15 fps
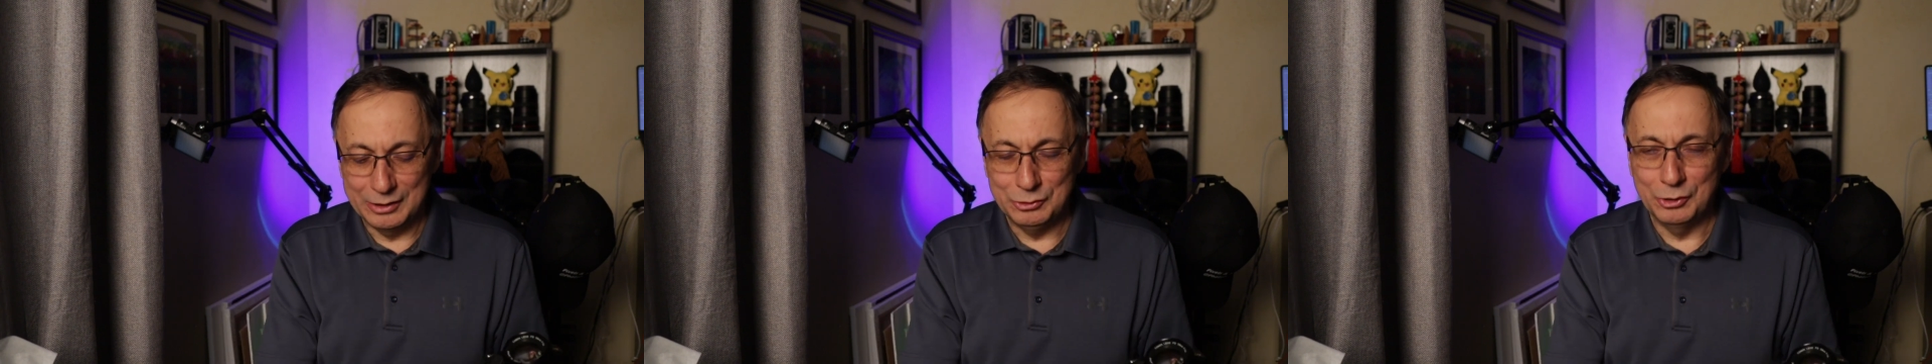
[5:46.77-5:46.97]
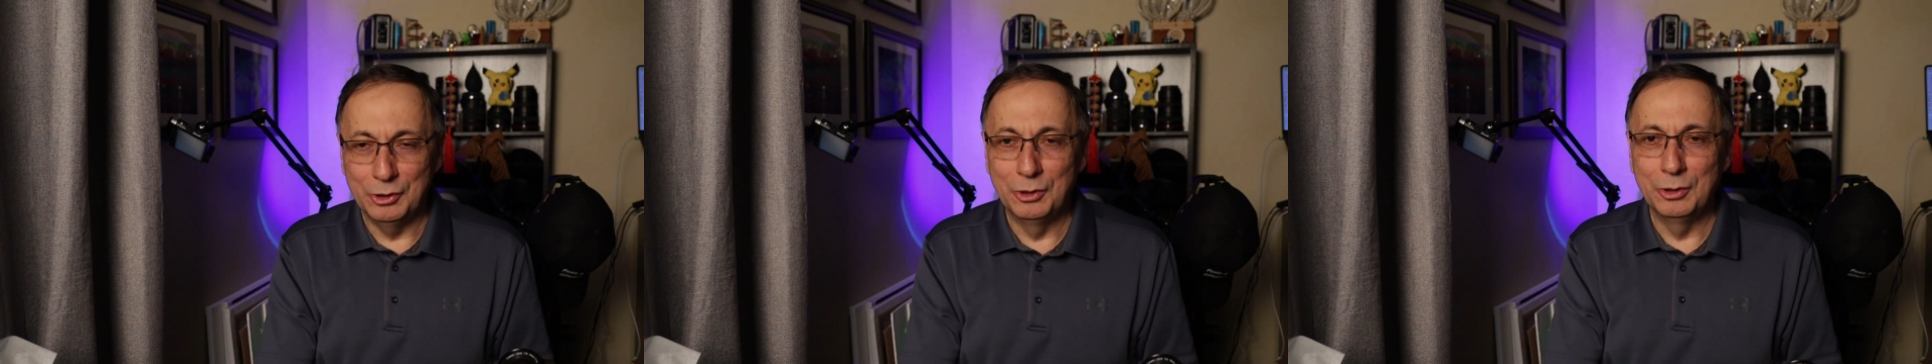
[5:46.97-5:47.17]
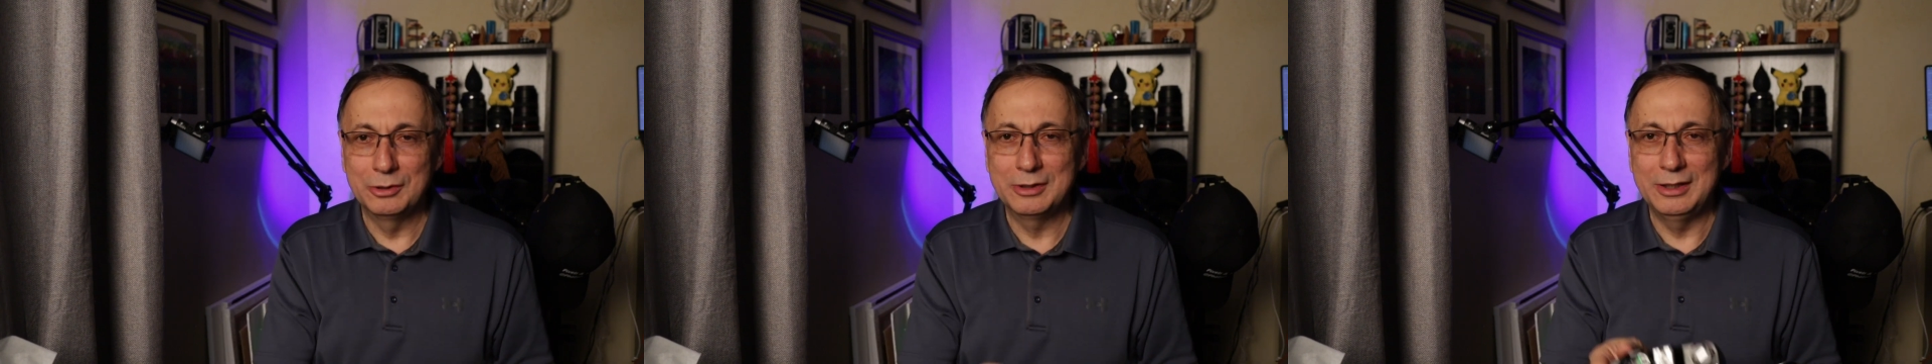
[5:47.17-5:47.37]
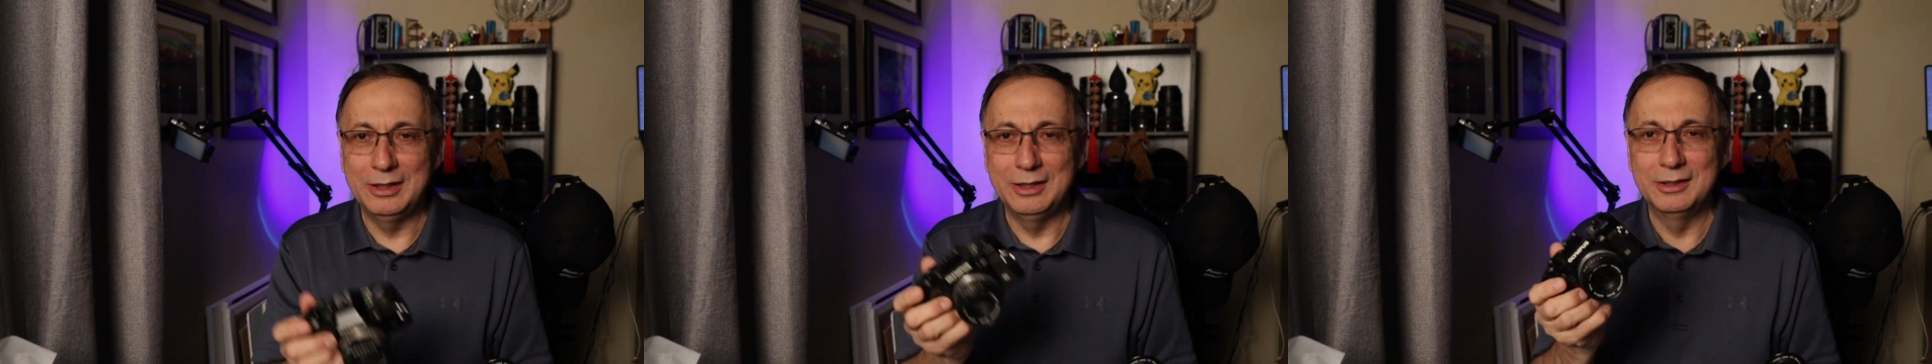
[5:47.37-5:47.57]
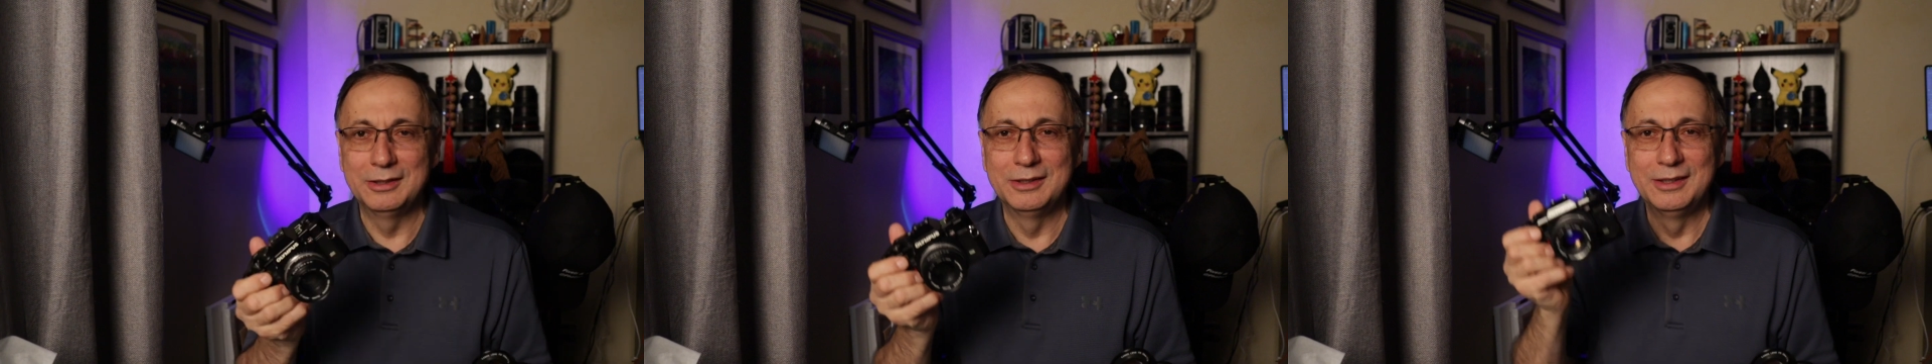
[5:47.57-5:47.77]
and you hold
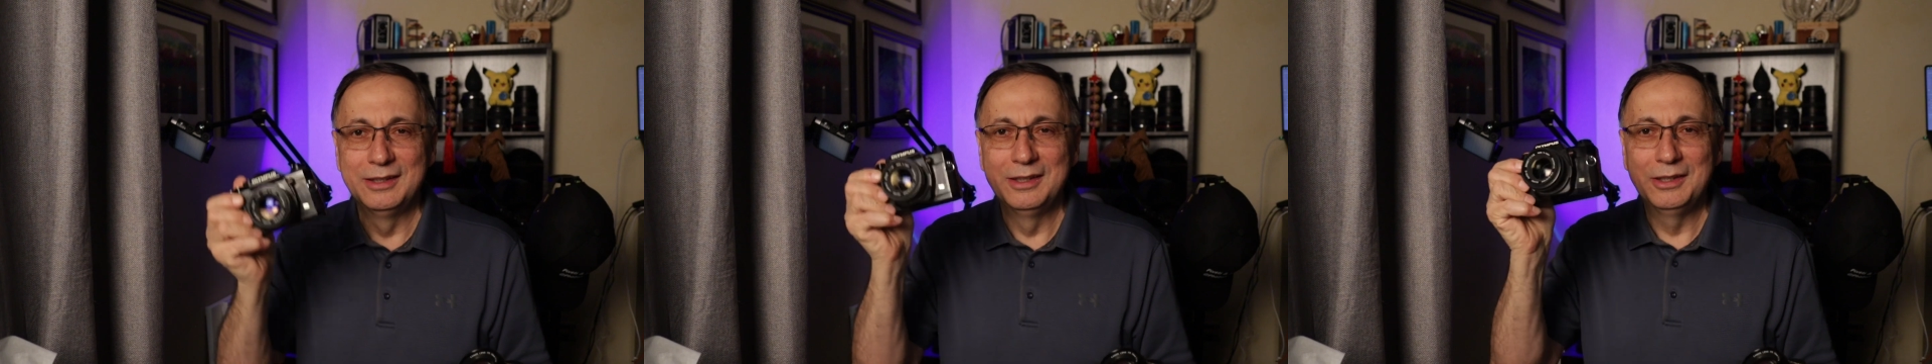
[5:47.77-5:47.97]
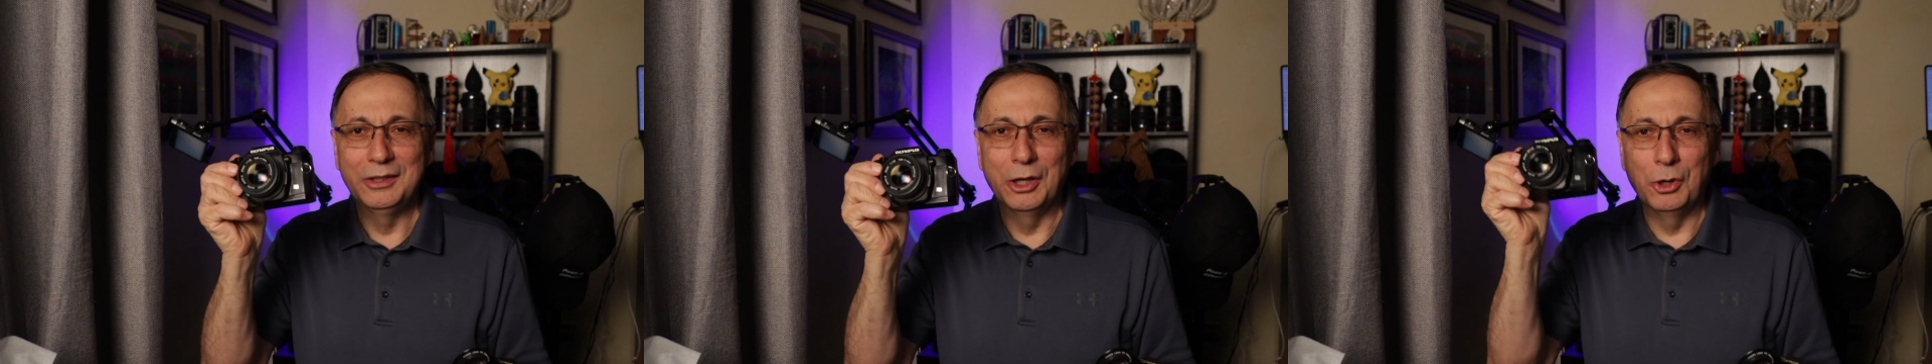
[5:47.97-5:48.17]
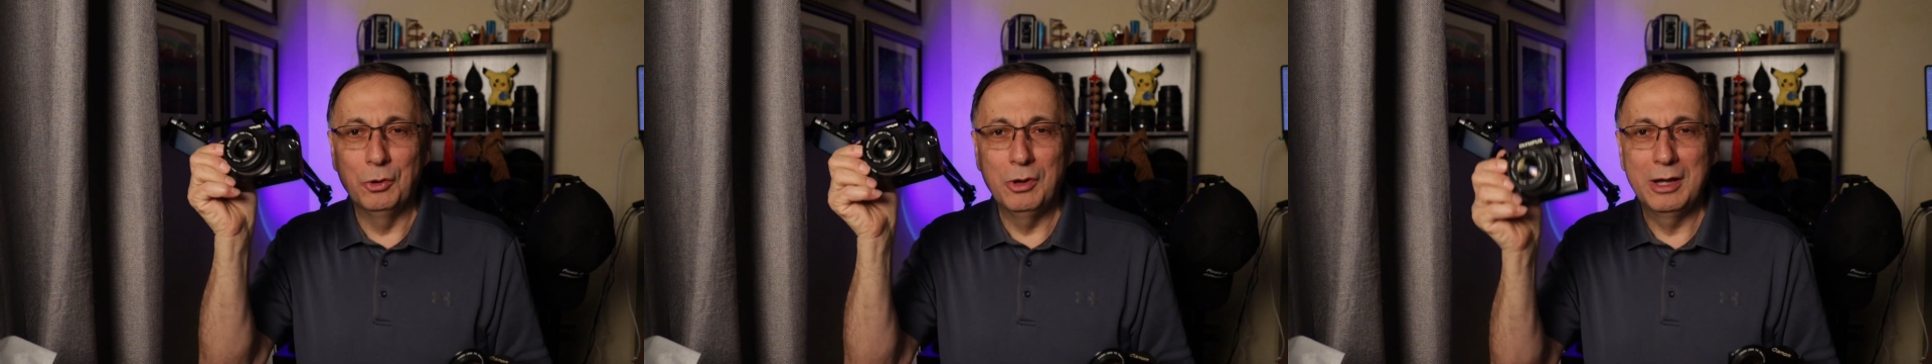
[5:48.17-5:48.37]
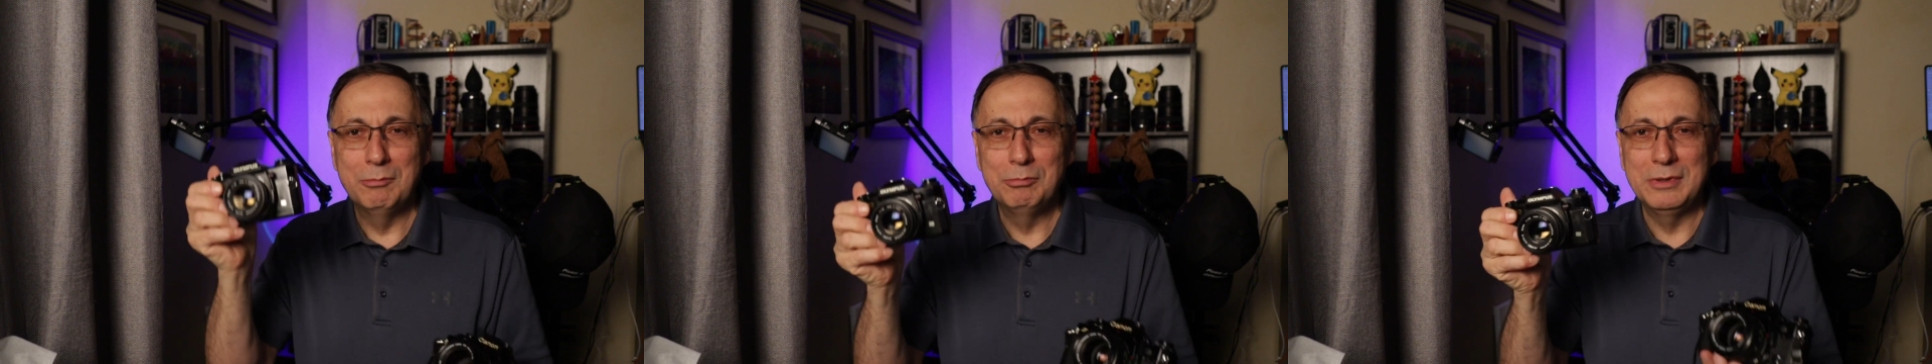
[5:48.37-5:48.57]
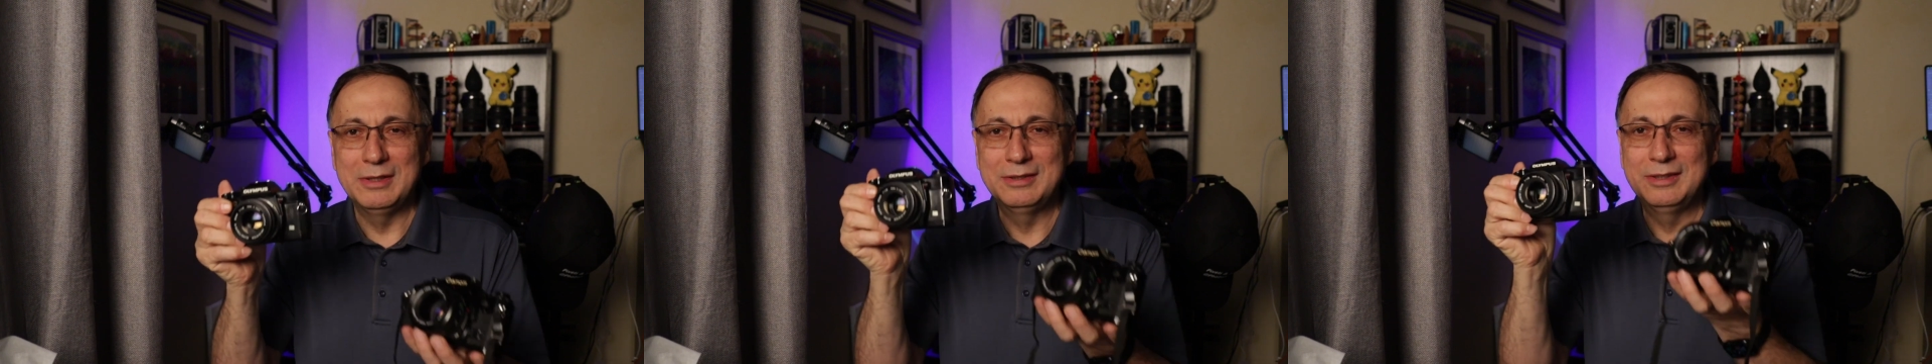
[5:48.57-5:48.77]
the
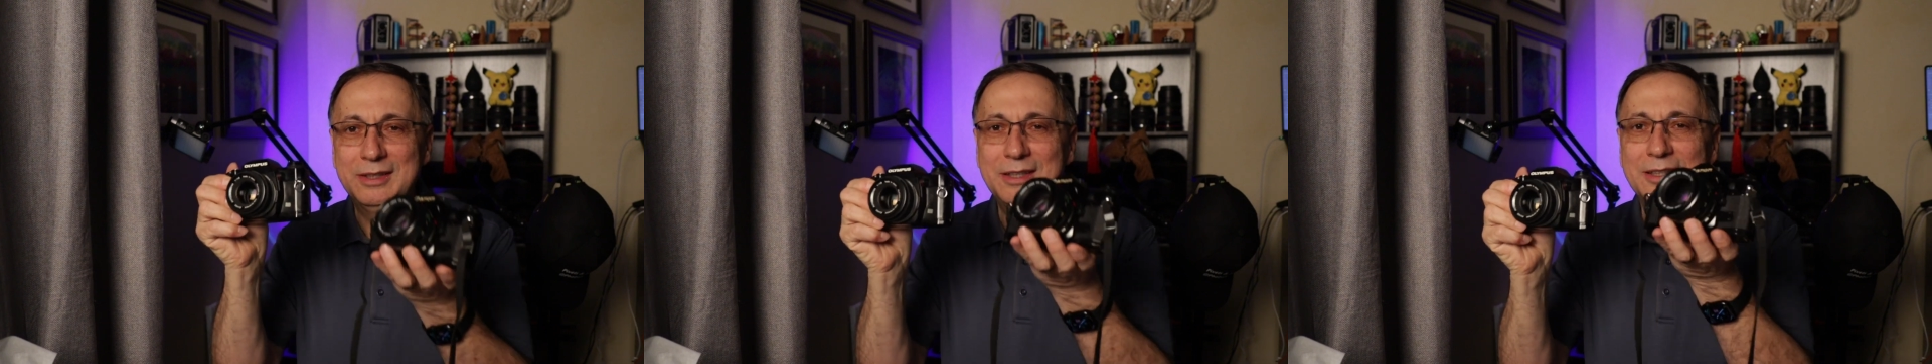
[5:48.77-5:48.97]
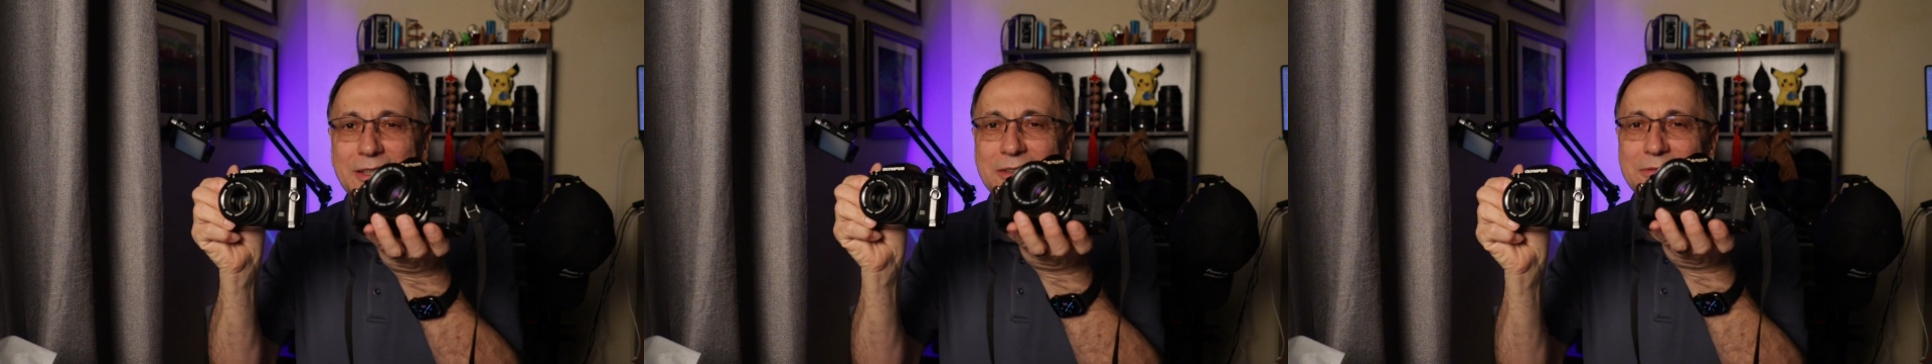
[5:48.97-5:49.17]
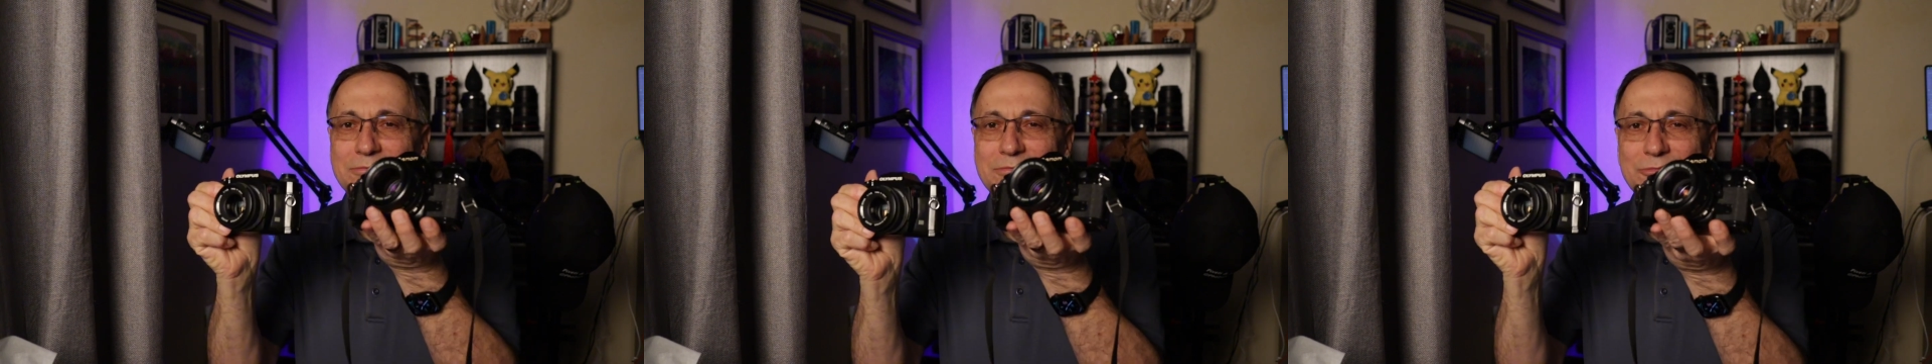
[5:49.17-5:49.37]
OMPC.